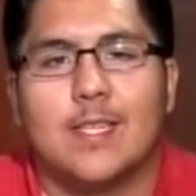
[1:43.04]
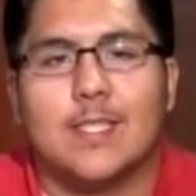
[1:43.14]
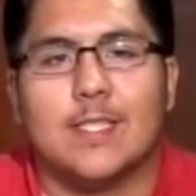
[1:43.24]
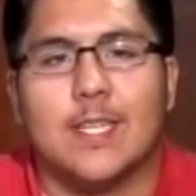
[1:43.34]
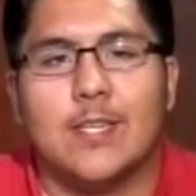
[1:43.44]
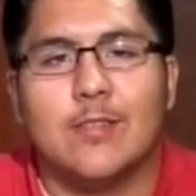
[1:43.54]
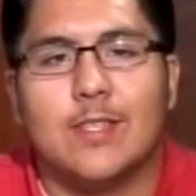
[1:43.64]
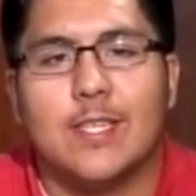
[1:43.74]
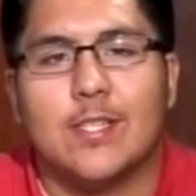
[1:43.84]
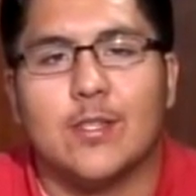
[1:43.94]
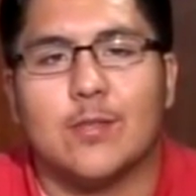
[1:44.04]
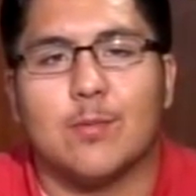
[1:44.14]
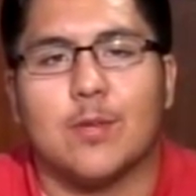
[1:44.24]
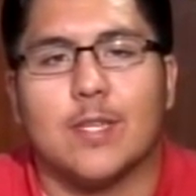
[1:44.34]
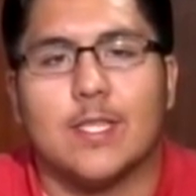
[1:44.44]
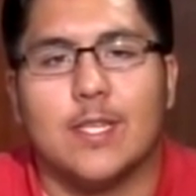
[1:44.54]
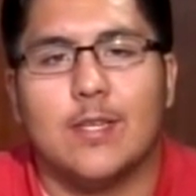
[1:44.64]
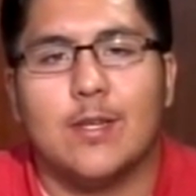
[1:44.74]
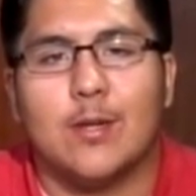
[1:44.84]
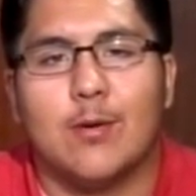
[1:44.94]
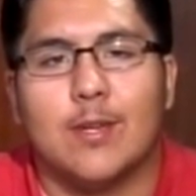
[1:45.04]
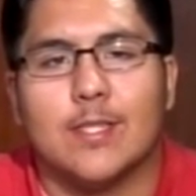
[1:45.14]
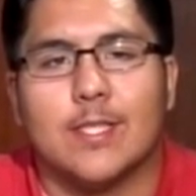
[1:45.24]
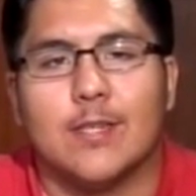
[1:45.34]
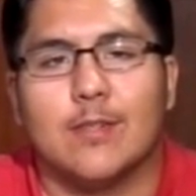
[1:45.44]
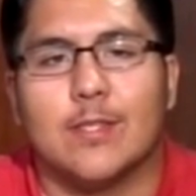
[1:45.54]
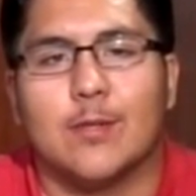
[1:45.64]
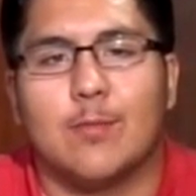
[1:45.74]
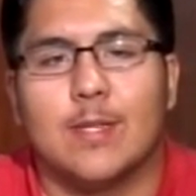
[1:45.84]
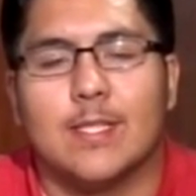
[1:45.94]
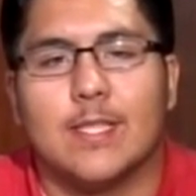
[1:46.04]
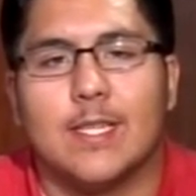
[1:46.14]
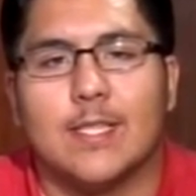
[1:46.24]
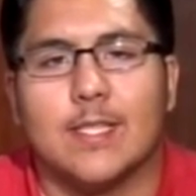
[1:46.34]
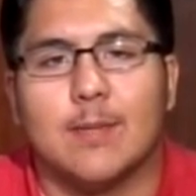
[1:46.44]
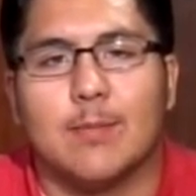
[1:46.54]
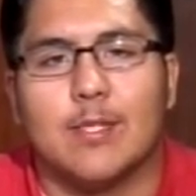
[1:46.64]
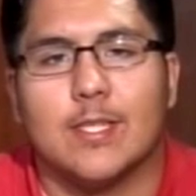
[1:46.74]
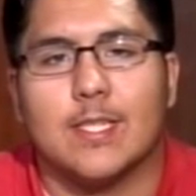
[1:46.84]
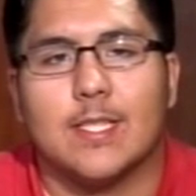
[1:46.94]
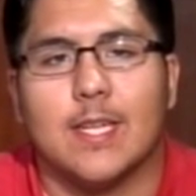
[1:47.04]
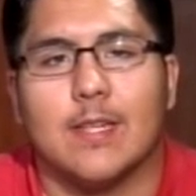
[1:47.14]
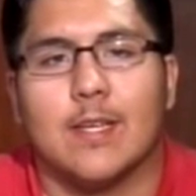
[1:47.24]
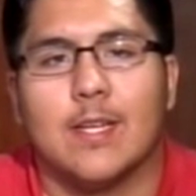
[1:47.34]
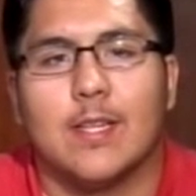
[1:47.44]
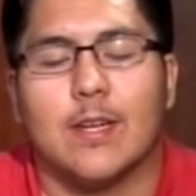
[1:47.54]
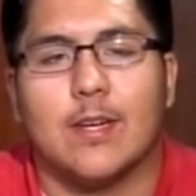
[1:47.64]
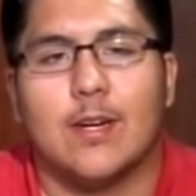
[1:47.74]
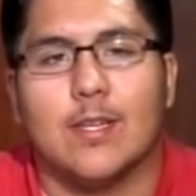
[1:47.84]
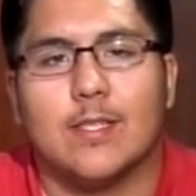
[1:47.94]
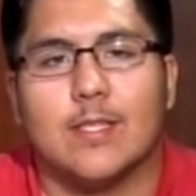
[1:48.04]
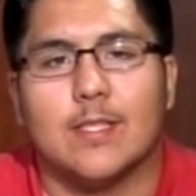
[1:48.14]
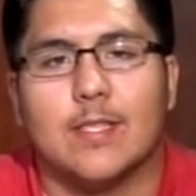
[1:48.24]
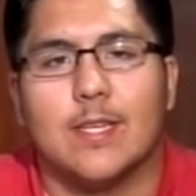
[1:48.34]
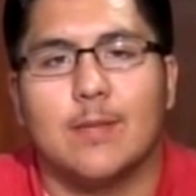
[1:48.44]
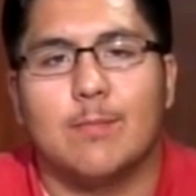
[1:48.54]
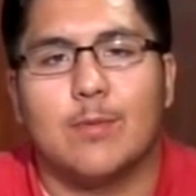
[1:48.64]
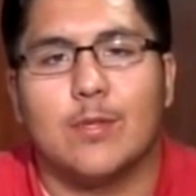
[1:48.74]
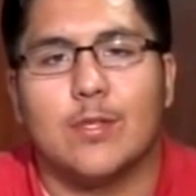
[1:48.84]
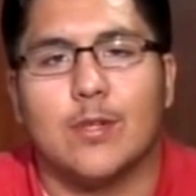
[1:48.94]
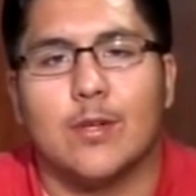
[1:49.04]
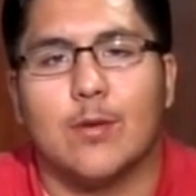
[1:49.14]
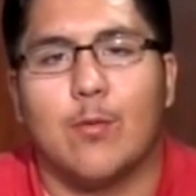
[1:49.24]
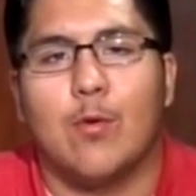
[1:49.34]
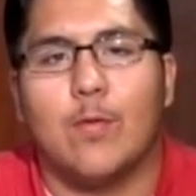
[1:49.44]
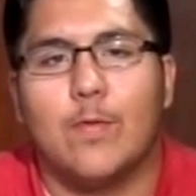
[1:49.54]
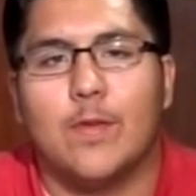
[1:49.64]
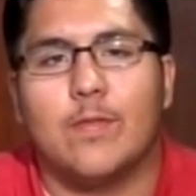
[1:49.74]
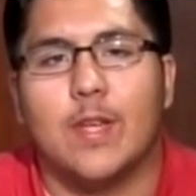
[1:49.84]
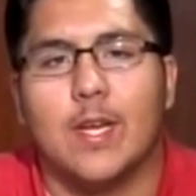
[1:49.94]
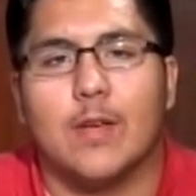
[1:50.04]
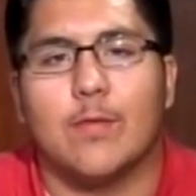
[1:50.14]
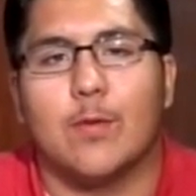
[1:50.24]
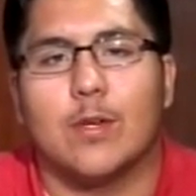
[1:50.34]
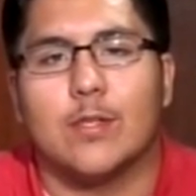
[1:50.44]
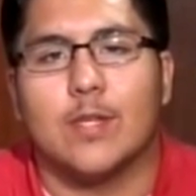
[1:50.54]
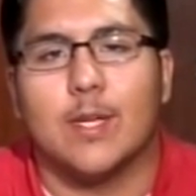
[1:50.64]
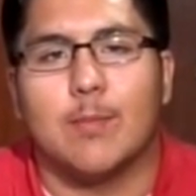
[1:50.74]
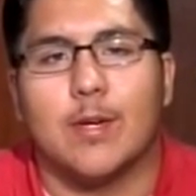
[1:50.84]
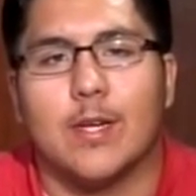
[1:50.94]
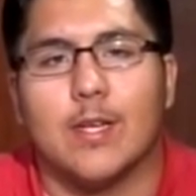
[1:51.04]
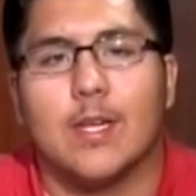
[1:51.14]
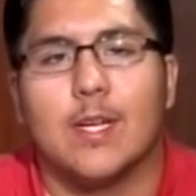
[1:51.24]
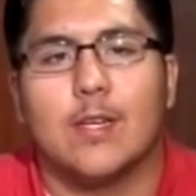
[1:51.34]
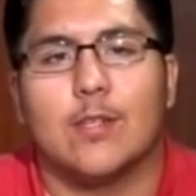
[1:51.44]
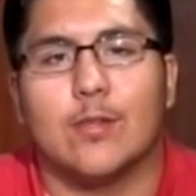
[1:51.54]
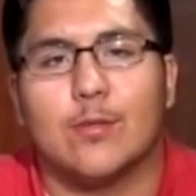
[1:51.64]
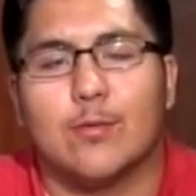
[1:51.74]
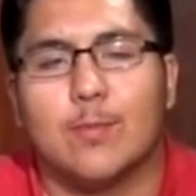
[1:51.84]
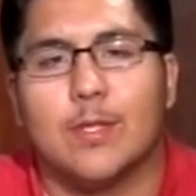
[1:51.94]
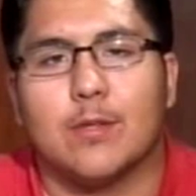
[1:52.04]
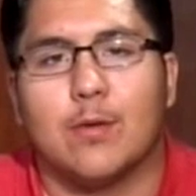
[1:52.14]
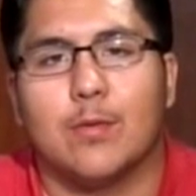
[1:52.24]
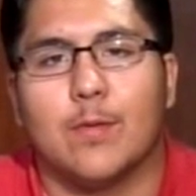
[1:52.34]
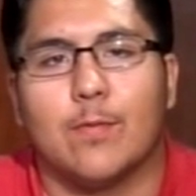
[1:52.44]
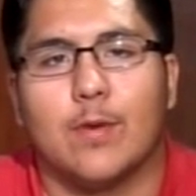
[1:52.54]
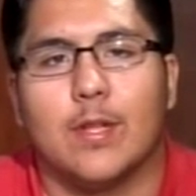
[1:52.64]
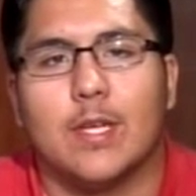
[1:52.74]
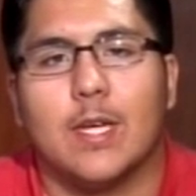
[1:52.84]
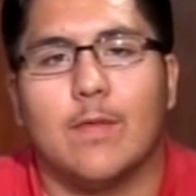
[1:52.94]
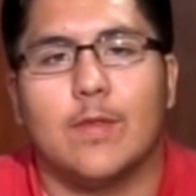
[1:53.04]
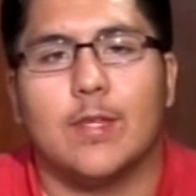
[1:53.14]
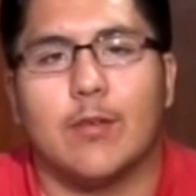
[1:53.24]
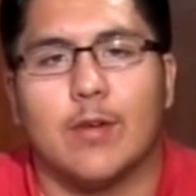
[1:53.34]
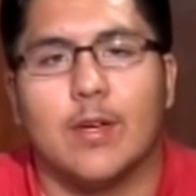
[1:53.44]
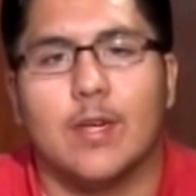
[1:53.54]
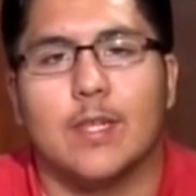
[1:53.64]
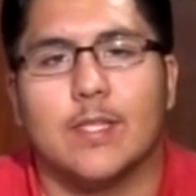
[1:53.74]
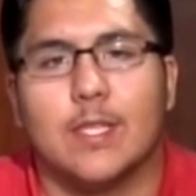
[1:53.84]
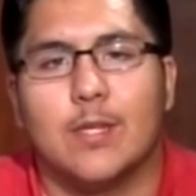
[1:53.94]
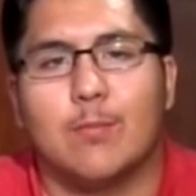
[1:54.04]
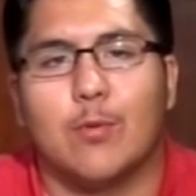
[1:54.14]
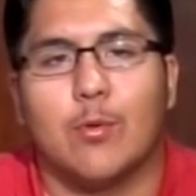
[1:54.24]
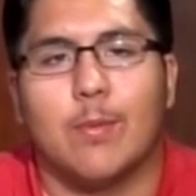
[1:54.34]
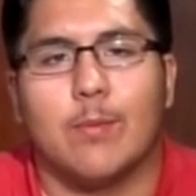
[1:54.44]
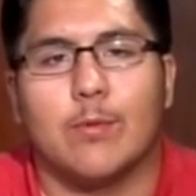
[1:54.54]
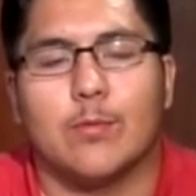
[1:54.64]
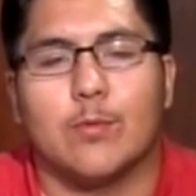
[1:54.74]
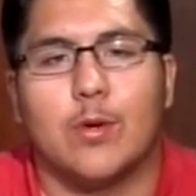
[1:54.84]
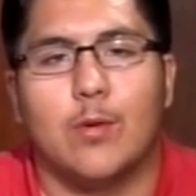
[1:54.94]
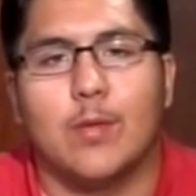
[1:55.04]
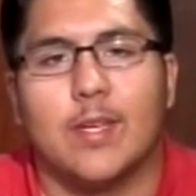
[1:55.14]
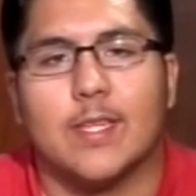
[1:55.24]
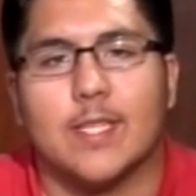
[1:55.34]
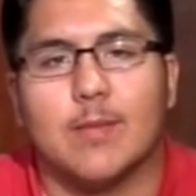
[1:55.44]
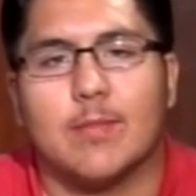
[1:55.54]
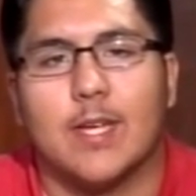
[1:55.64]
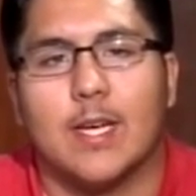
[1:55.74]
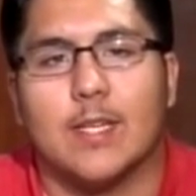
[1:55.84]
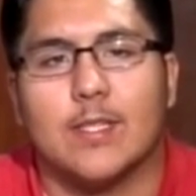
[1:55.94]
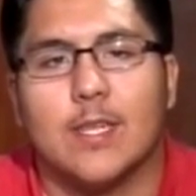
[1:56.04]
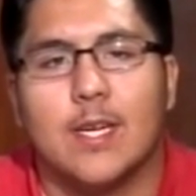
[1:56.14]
Senior t-shirts will continue to go on sale until Wednesday, December 16th. The cost is 10 per shirt or 15 if you want your name on it. Shirts will be sold in front of the cafeteria and senior board members will only accept cash.